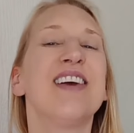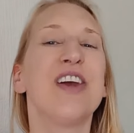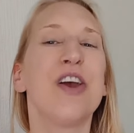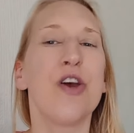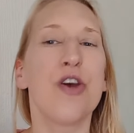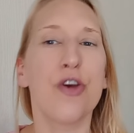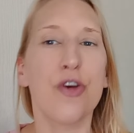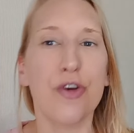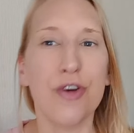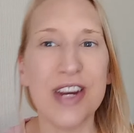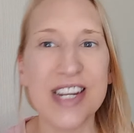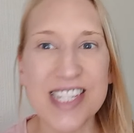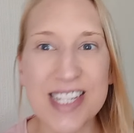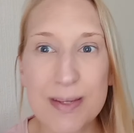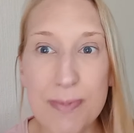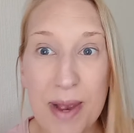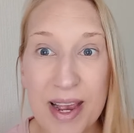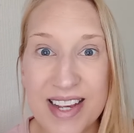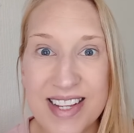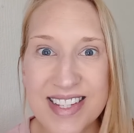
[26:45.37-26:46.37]

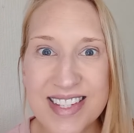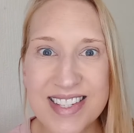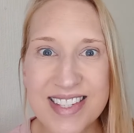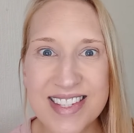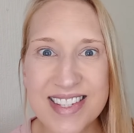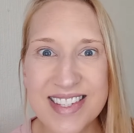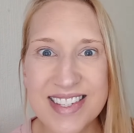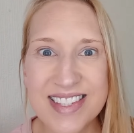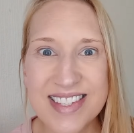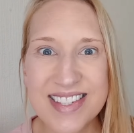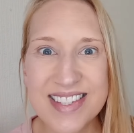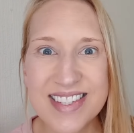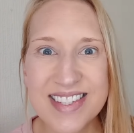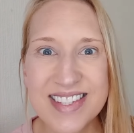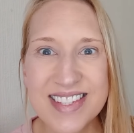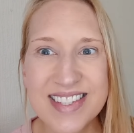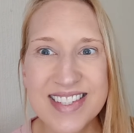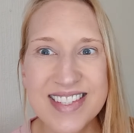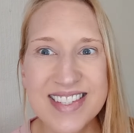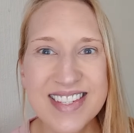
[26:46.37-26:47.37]

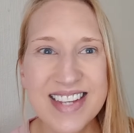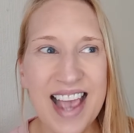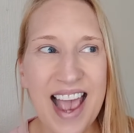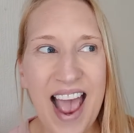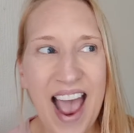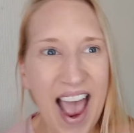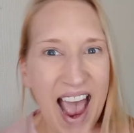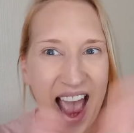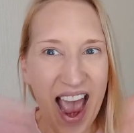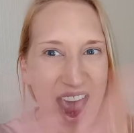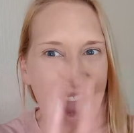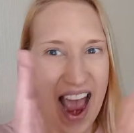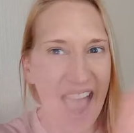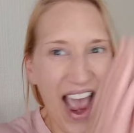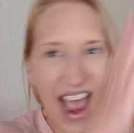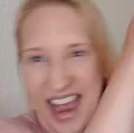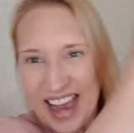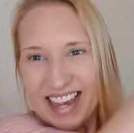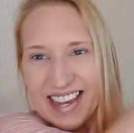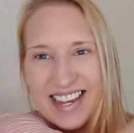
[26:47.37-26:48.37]
Christmas.
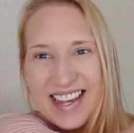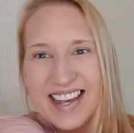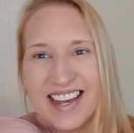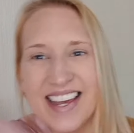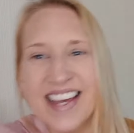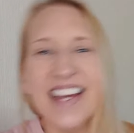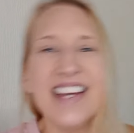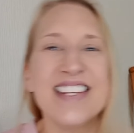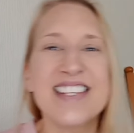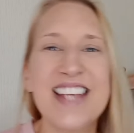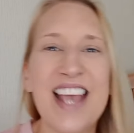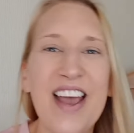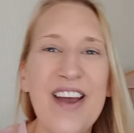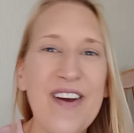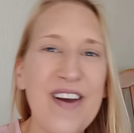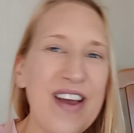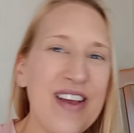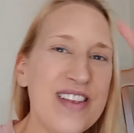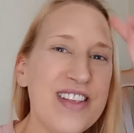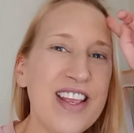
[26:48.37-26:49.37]

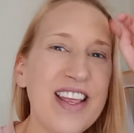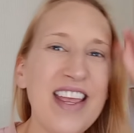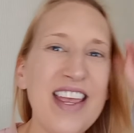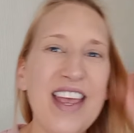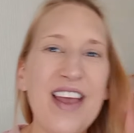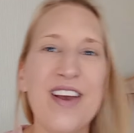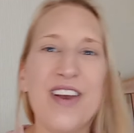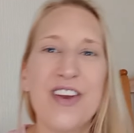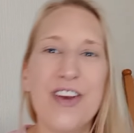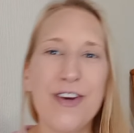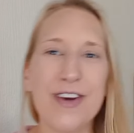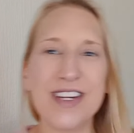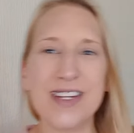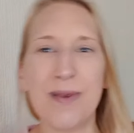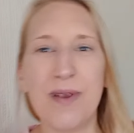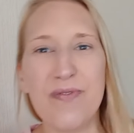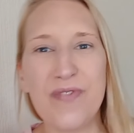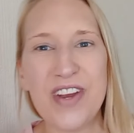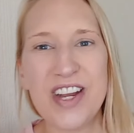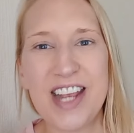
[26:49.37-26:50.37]
So the
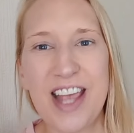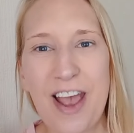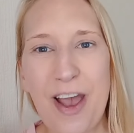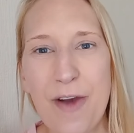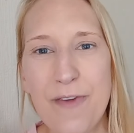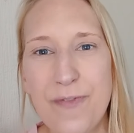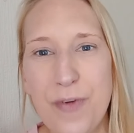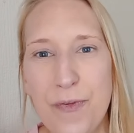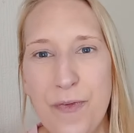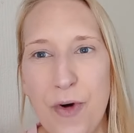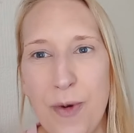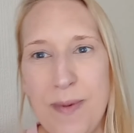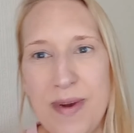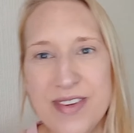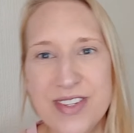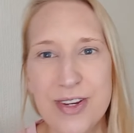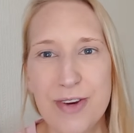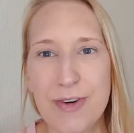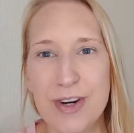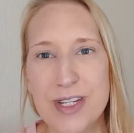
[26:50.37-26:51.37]
Christmas video for 4
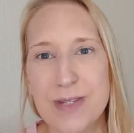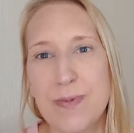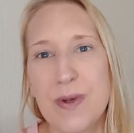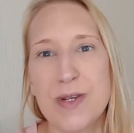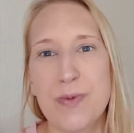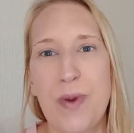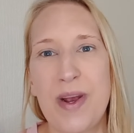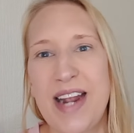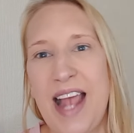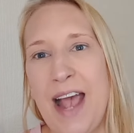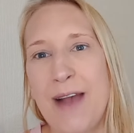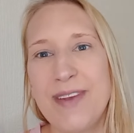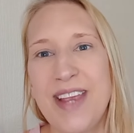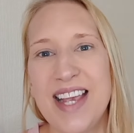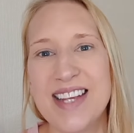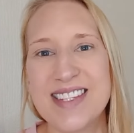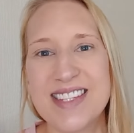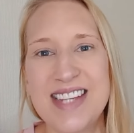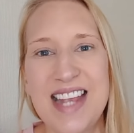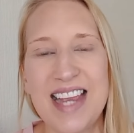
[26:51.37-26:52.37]
months of Christmas went out
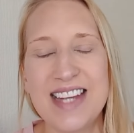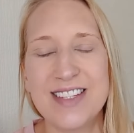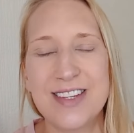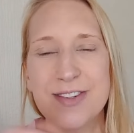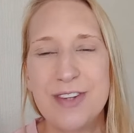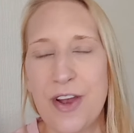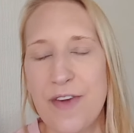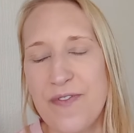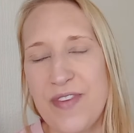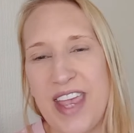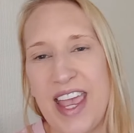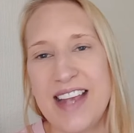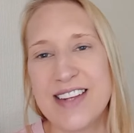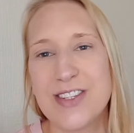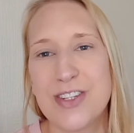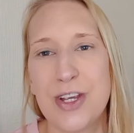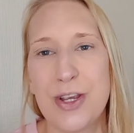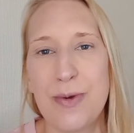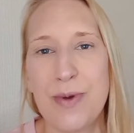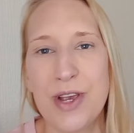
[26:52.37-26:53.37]
yesterday, so don't forget
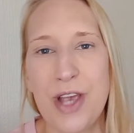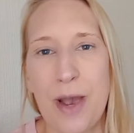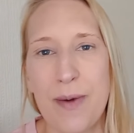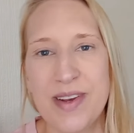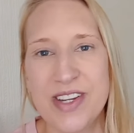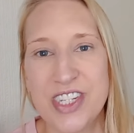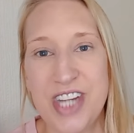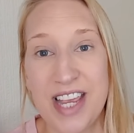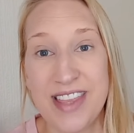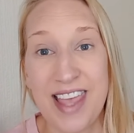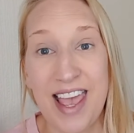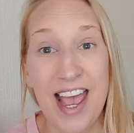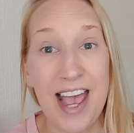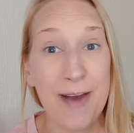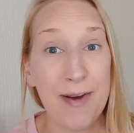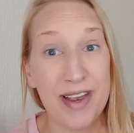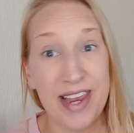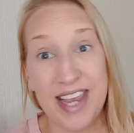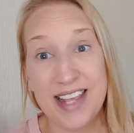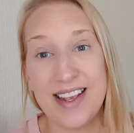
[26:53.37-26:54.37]
to go and check that
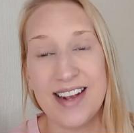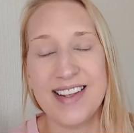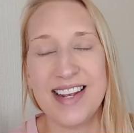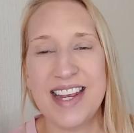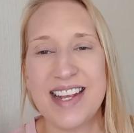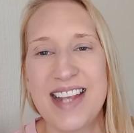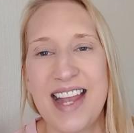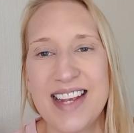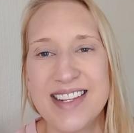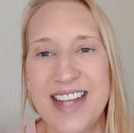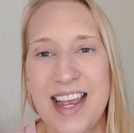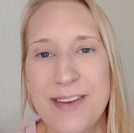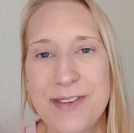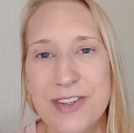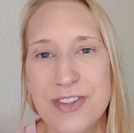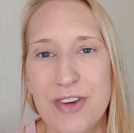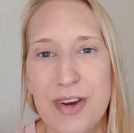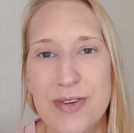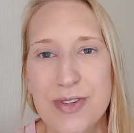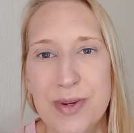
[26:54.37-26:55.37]
out. Again, I'll link that down in the
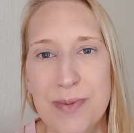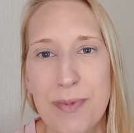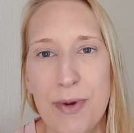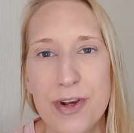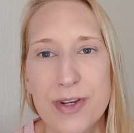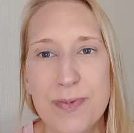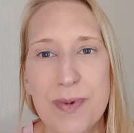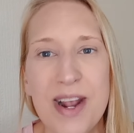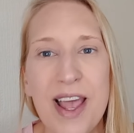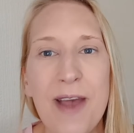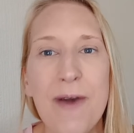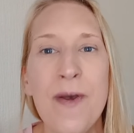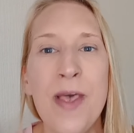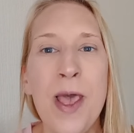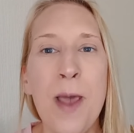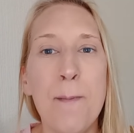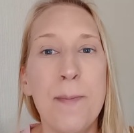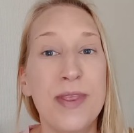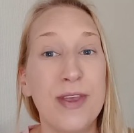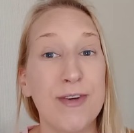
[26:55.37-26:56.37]
description box below.
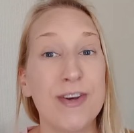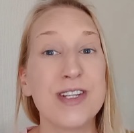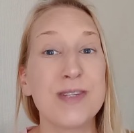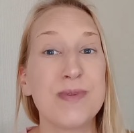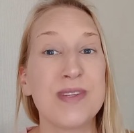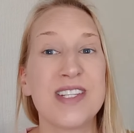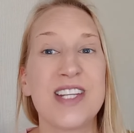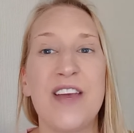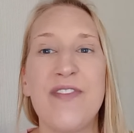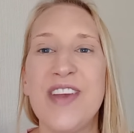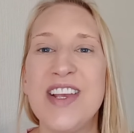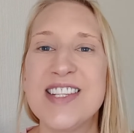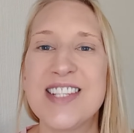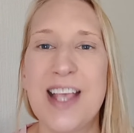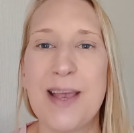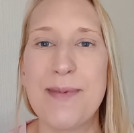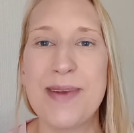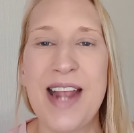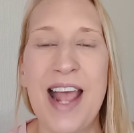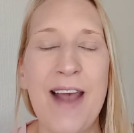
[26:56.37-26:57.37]
But the Christmas stuff is
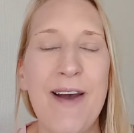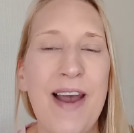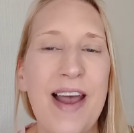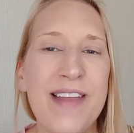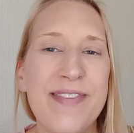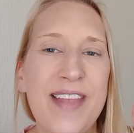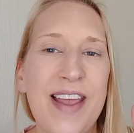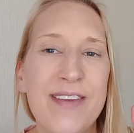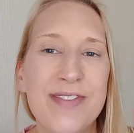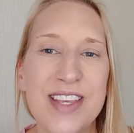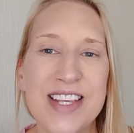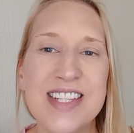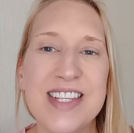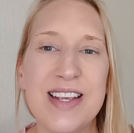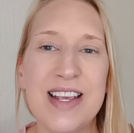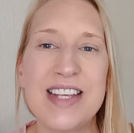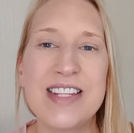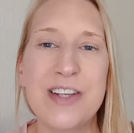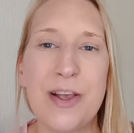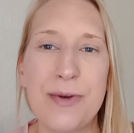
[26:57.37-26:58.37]
coming out, and now this
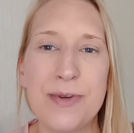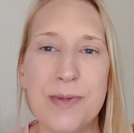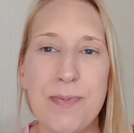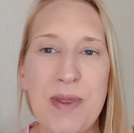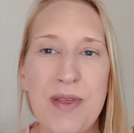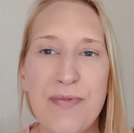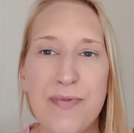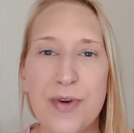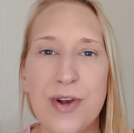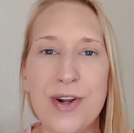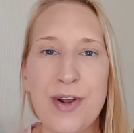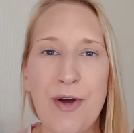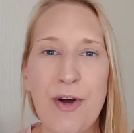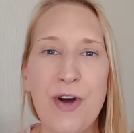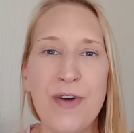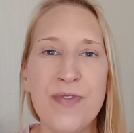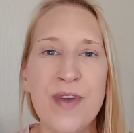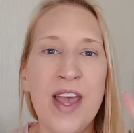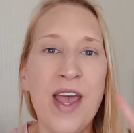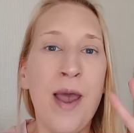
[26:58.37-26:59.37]
is going to be full
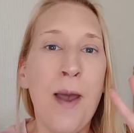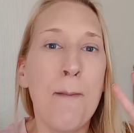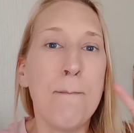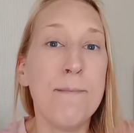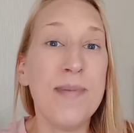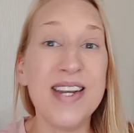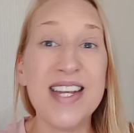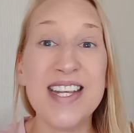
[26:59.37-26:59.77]
of money